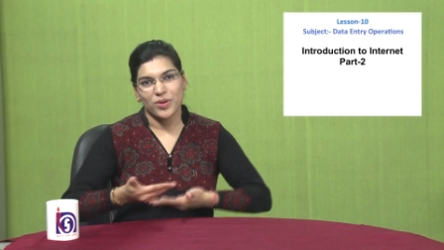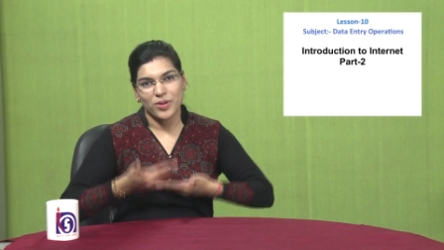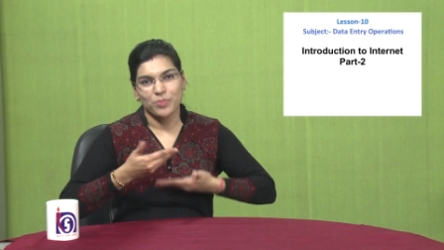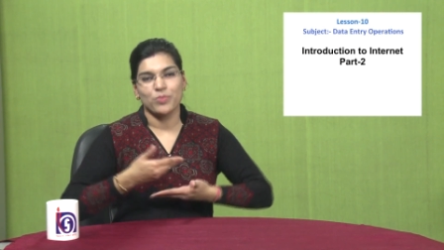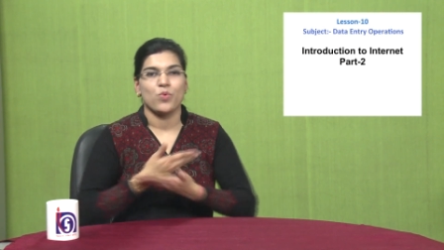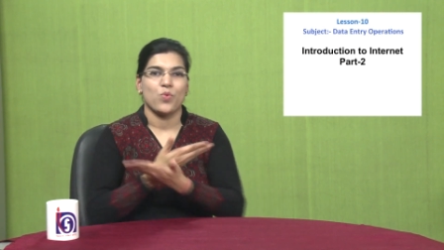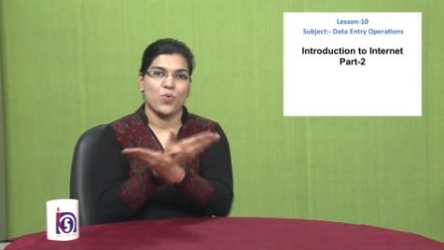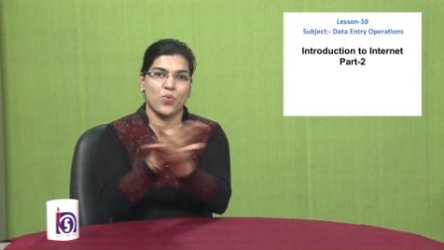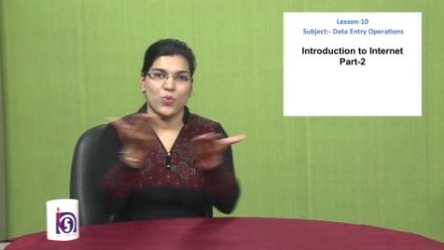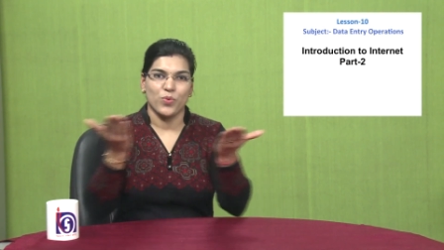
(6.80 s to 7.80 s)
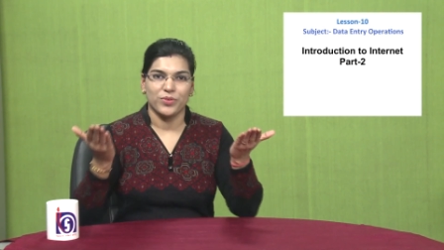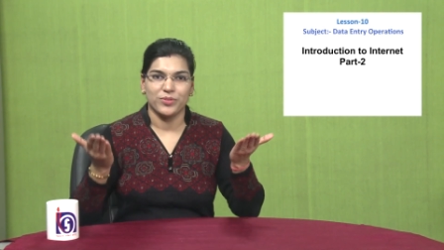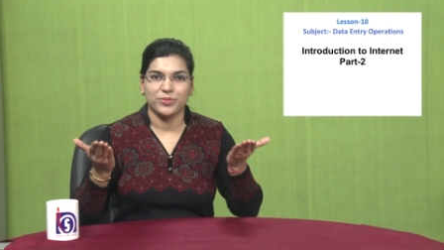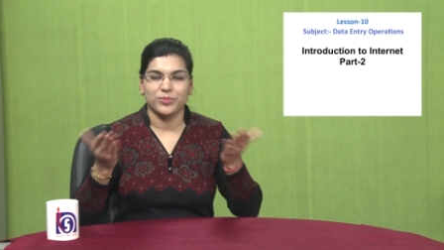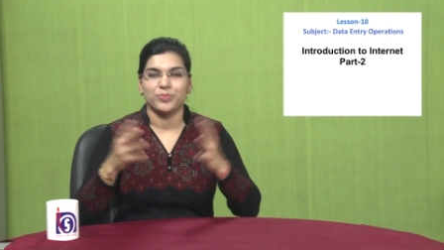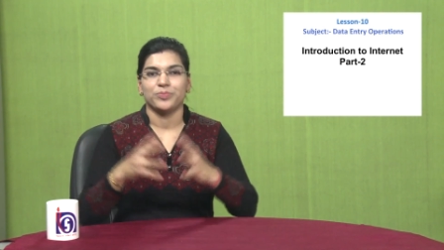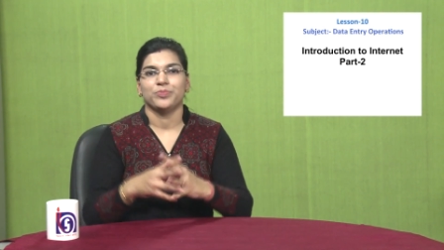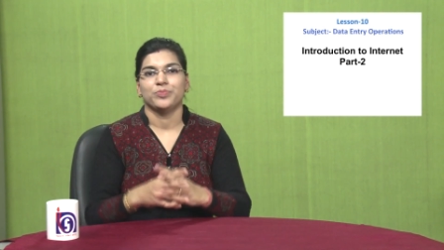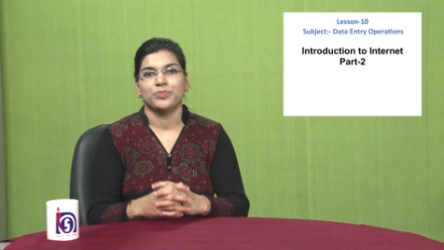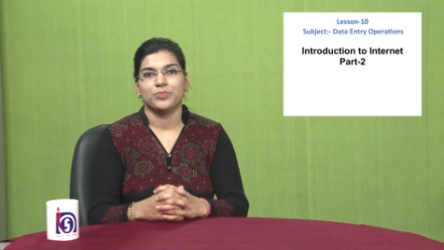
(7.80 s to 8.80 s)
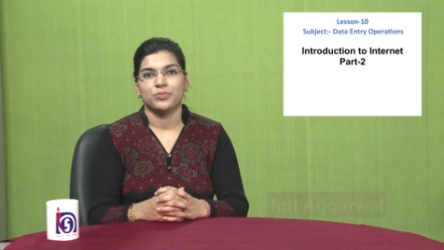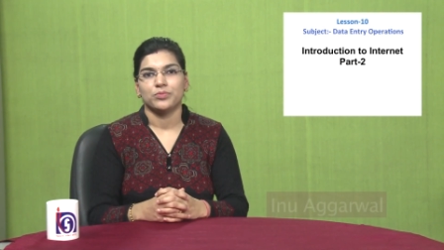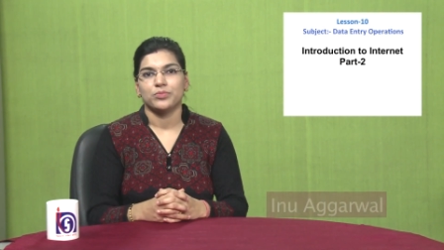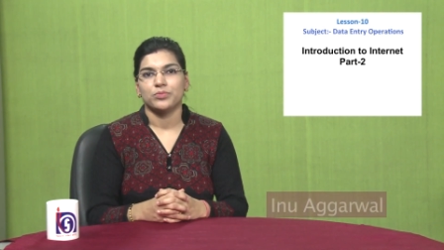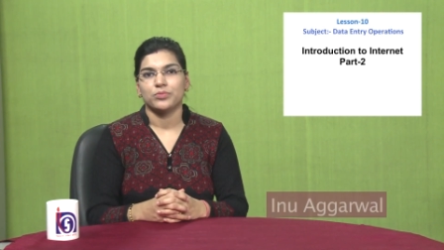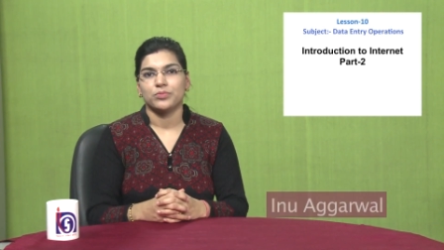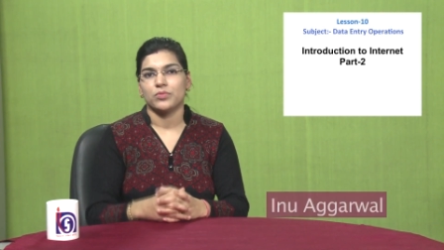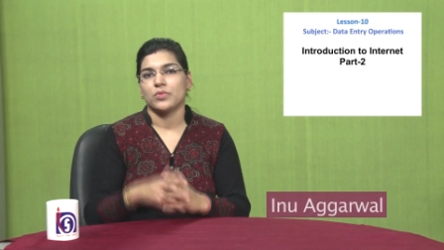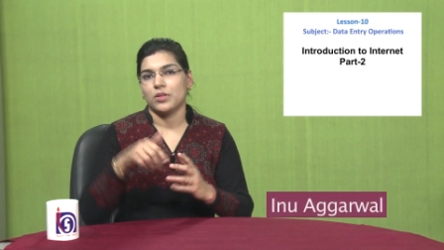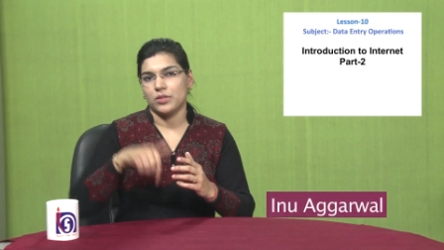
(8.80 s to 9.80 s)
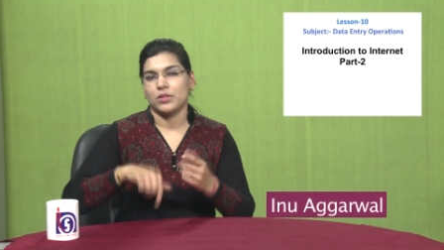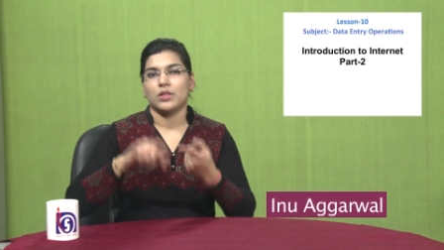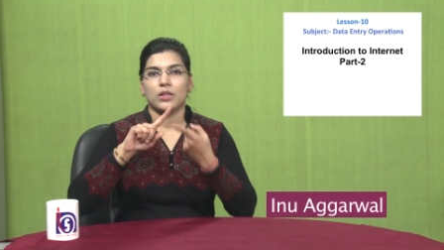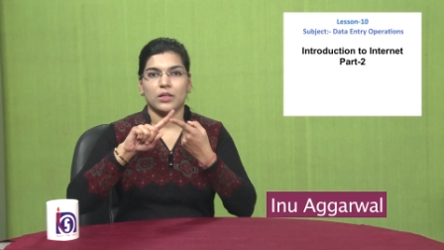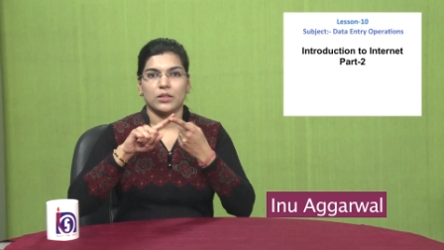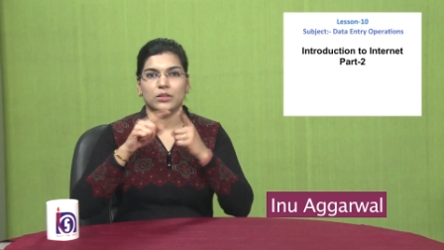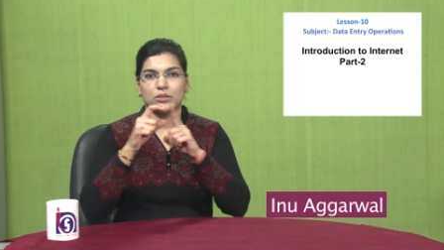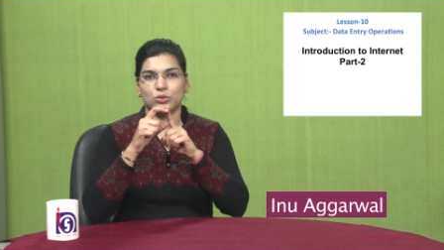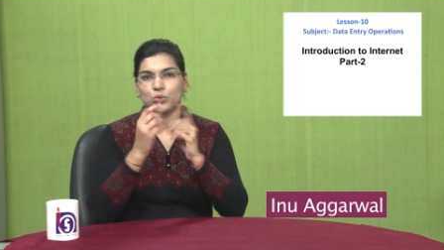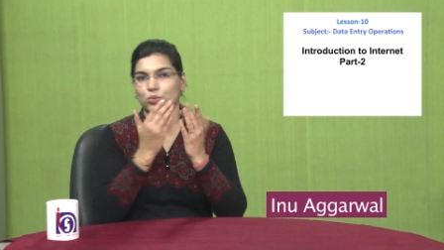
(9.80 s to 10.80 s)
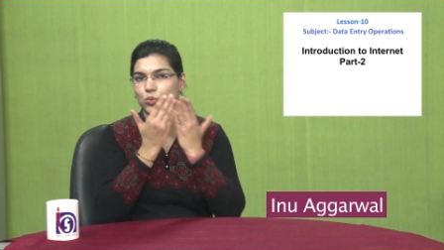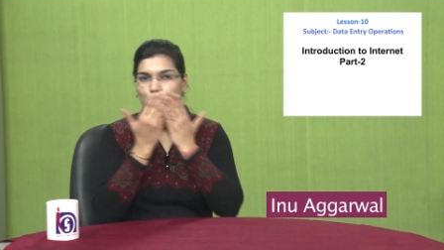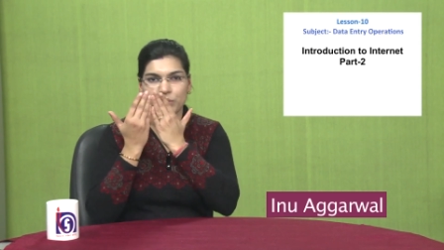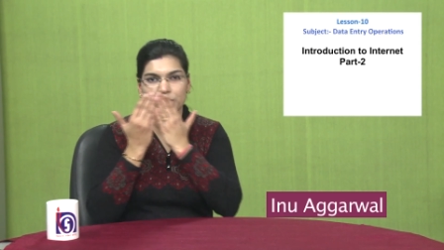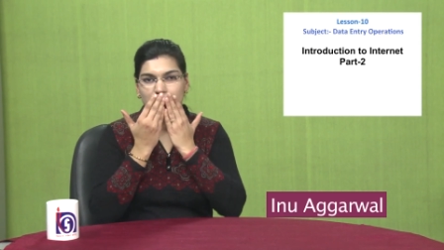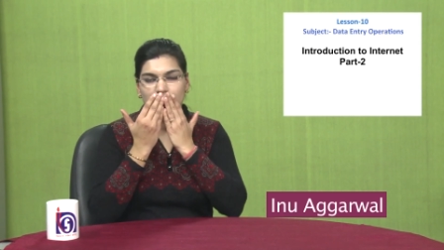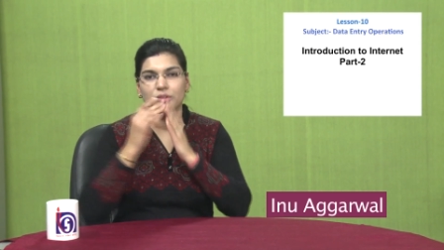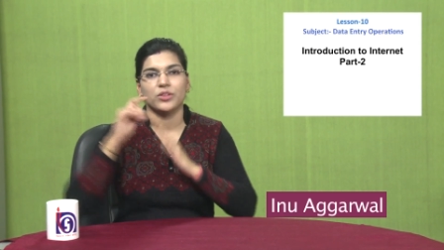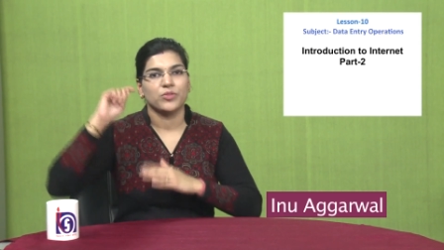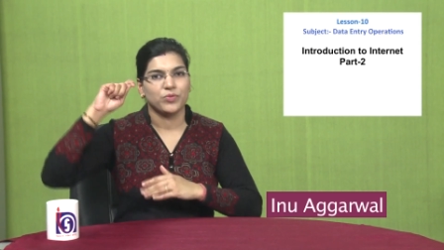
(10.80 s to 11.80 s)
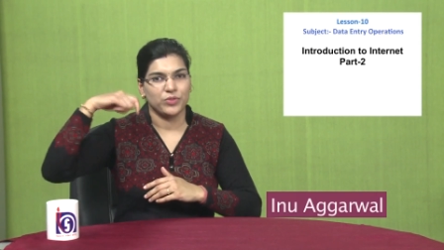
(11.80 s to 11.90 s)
Namaskar, welcome you all to this educational video.